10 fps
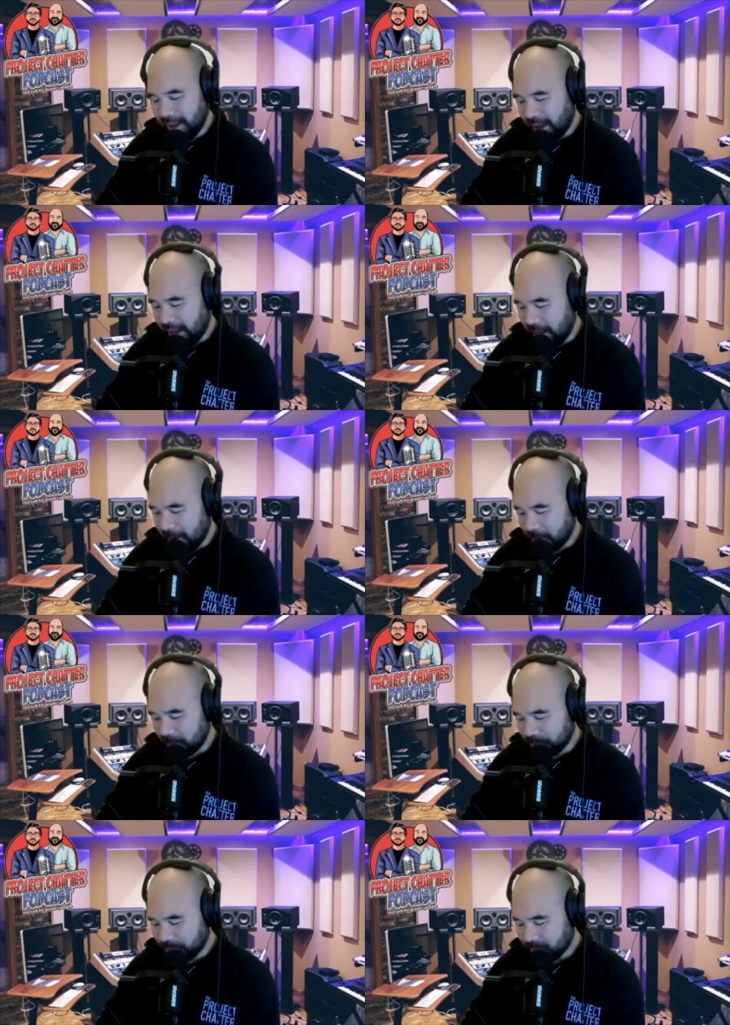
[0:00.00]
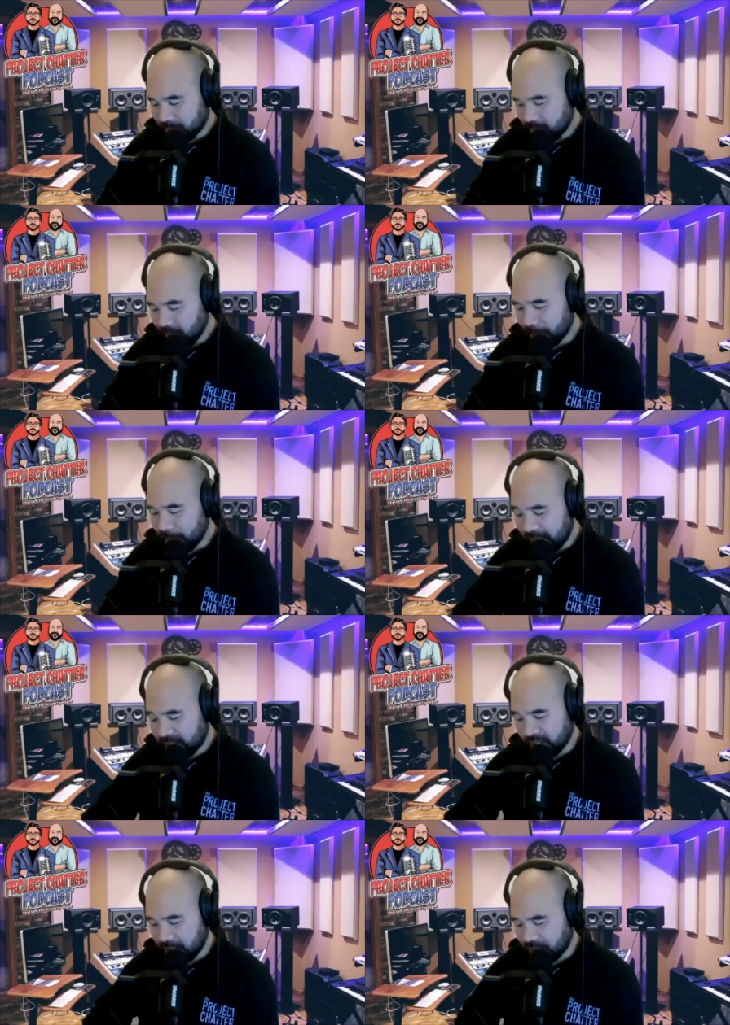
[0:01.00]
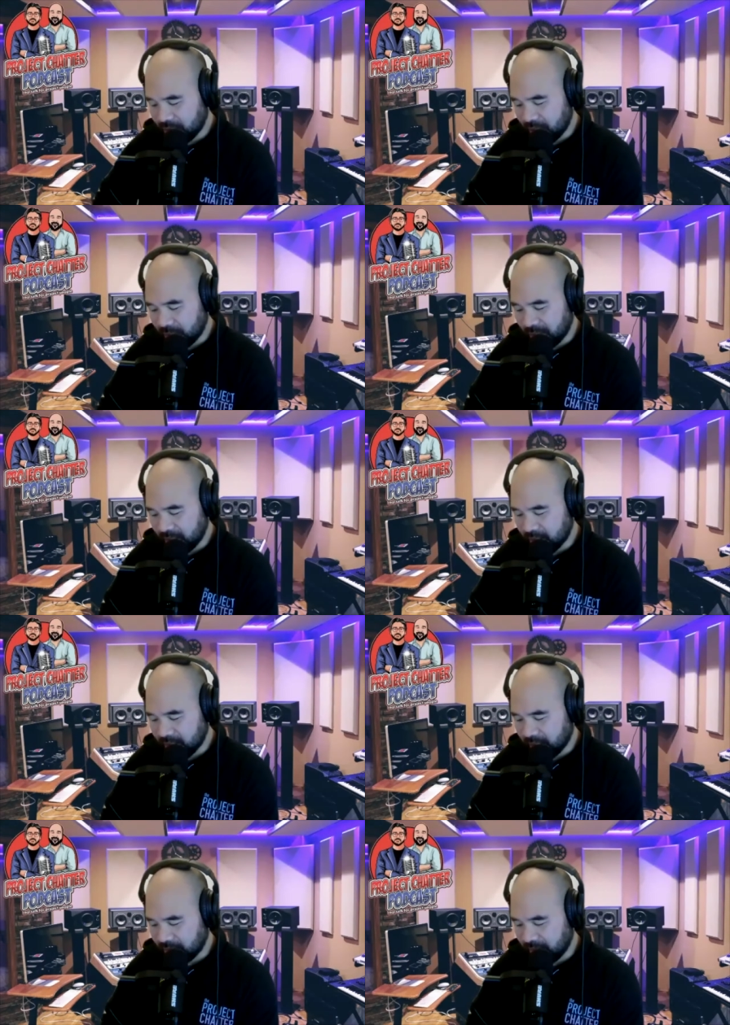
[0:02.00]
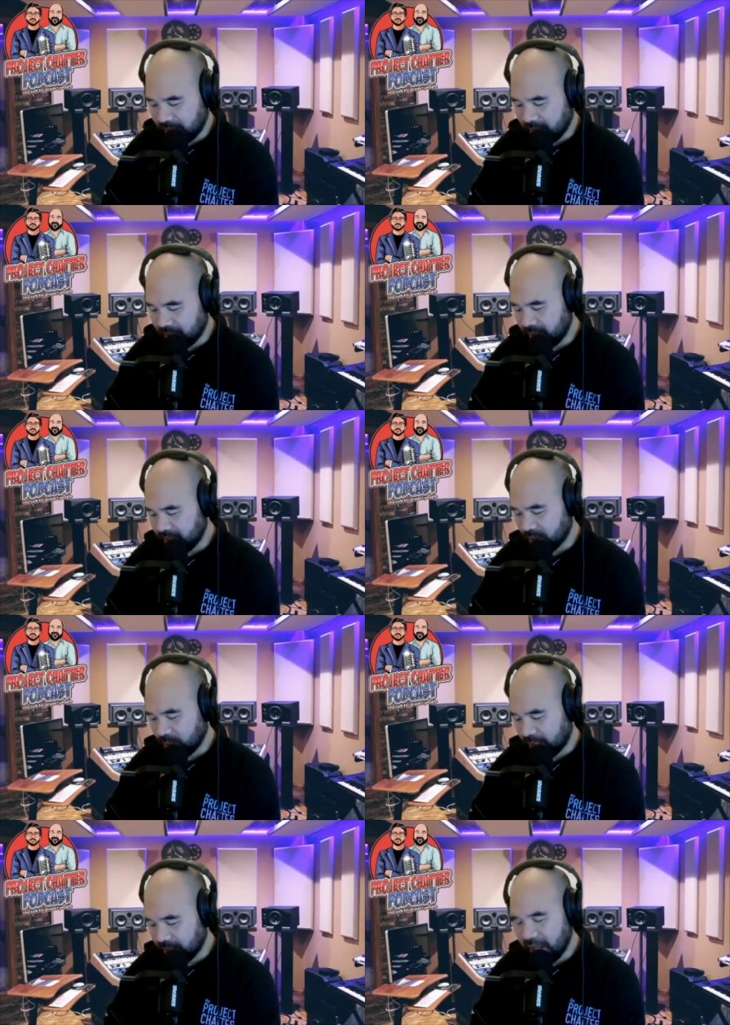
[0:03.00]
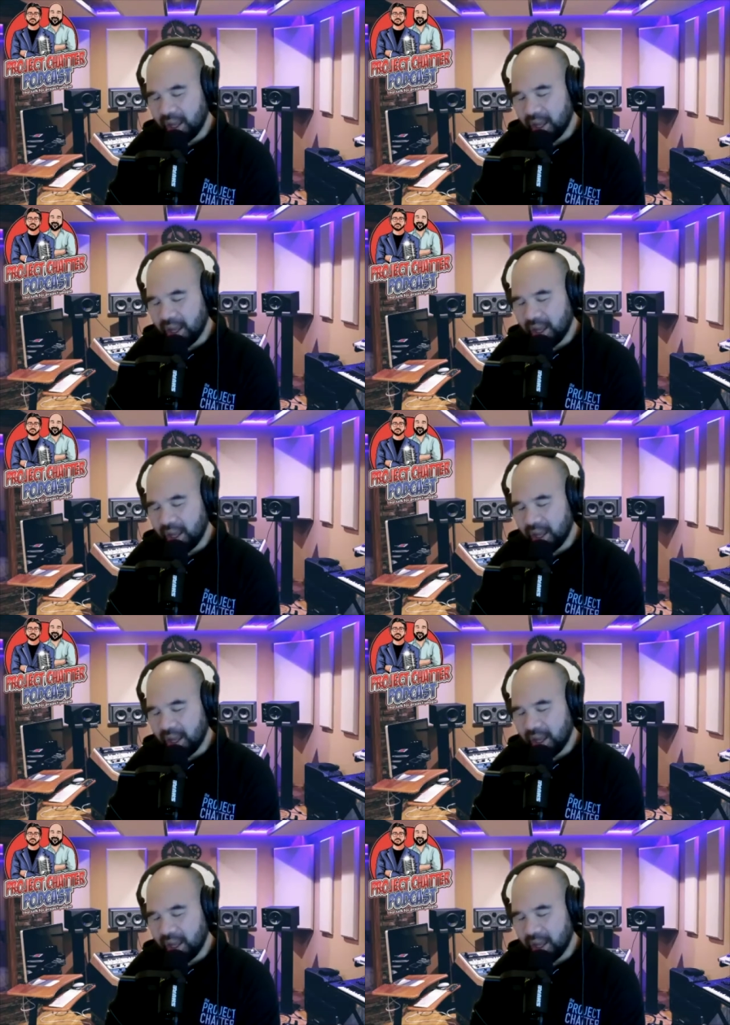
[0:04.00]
But that's just interesting within itself, I think, as well.